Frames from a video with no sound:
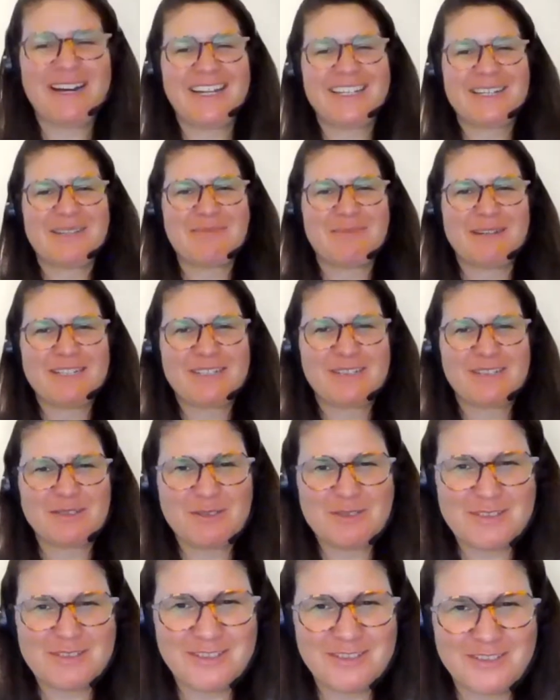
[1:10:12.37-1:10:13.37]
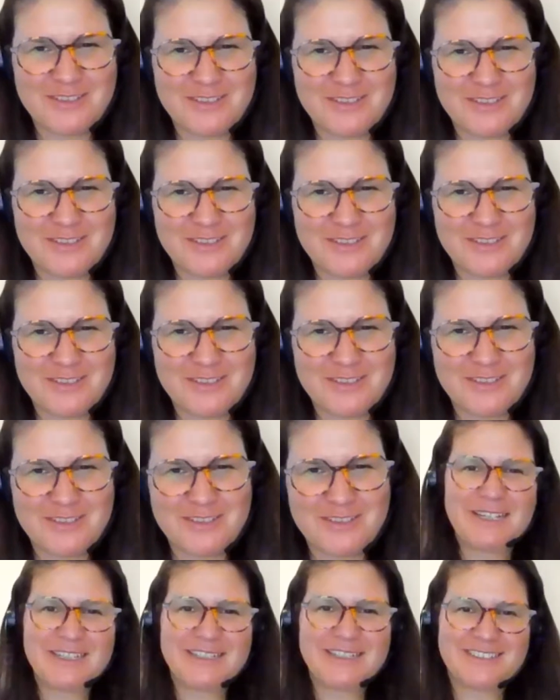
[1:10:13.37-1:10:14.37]
my mind and my thoughts on
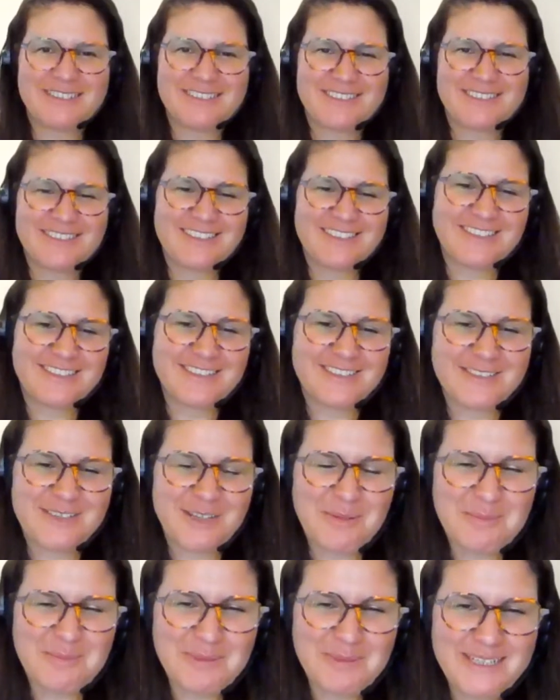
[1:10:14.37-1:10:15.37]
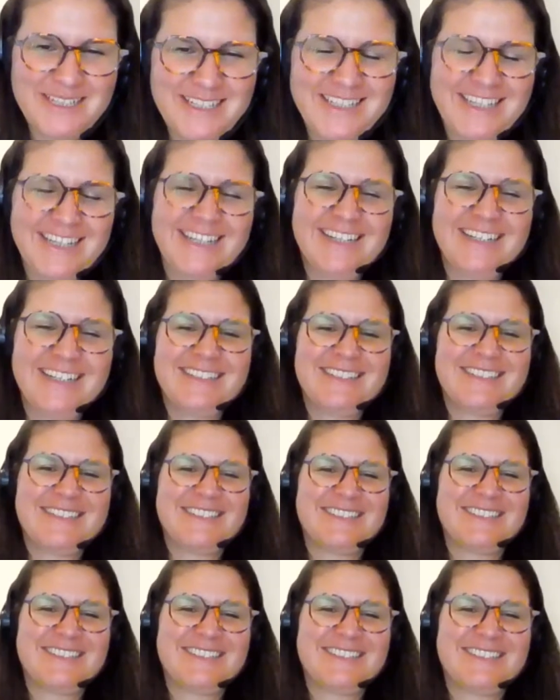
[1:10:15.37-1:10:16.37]
our main uh, topic
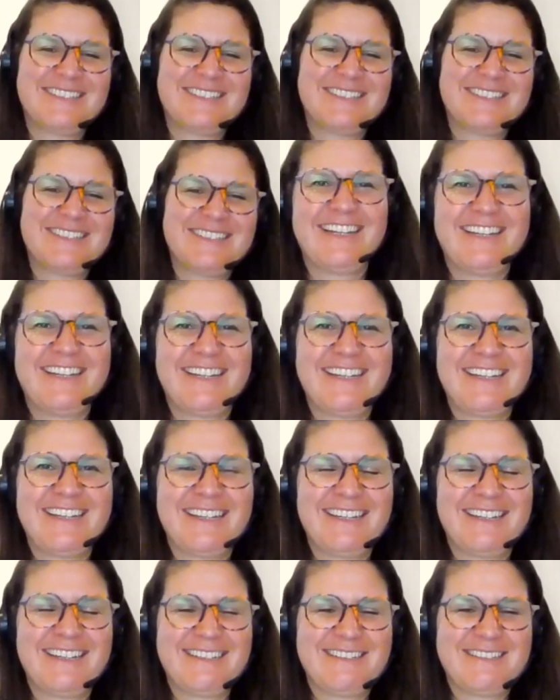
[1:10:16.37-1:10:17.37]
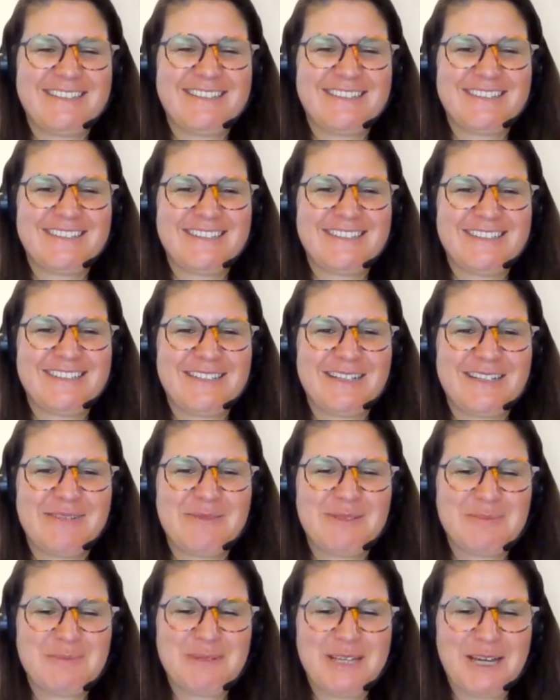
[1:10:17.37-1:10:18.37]
and uh, and
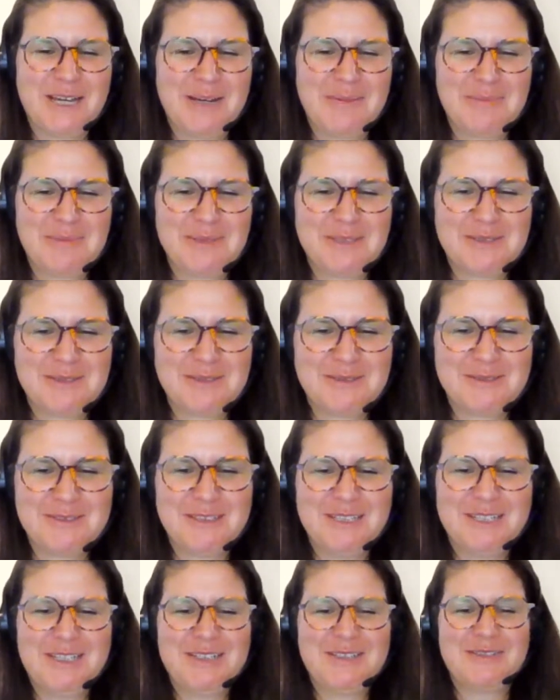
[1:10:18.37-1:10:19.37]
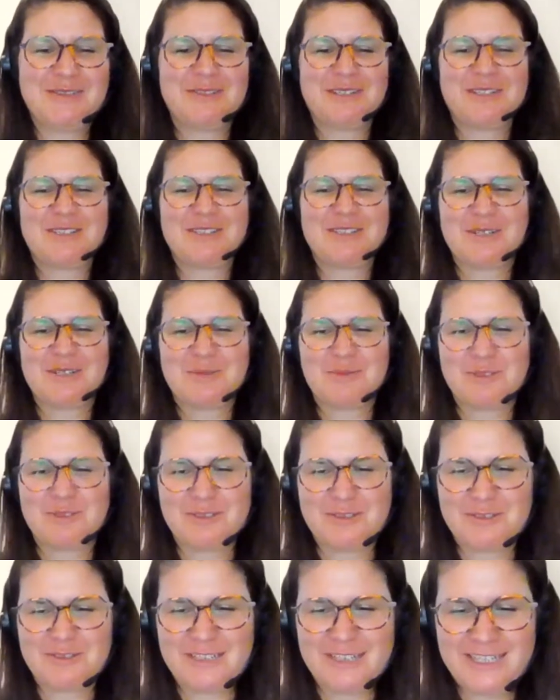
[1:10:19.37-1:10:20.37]
i will be happy to to exchange with
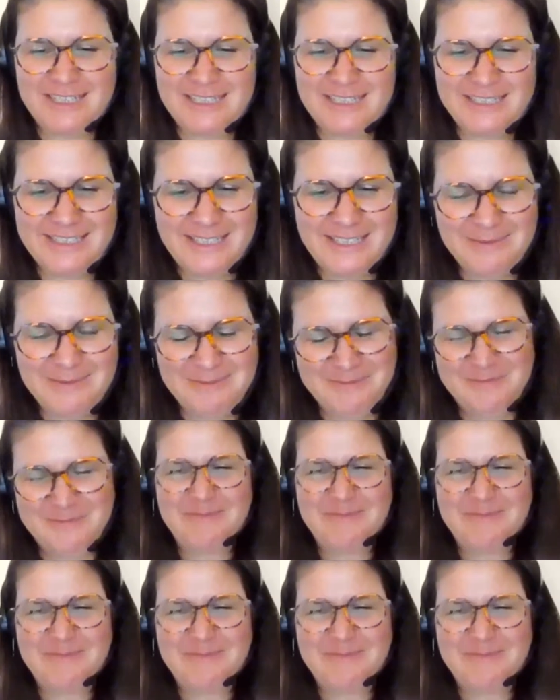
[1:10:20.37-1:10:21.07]
you anytime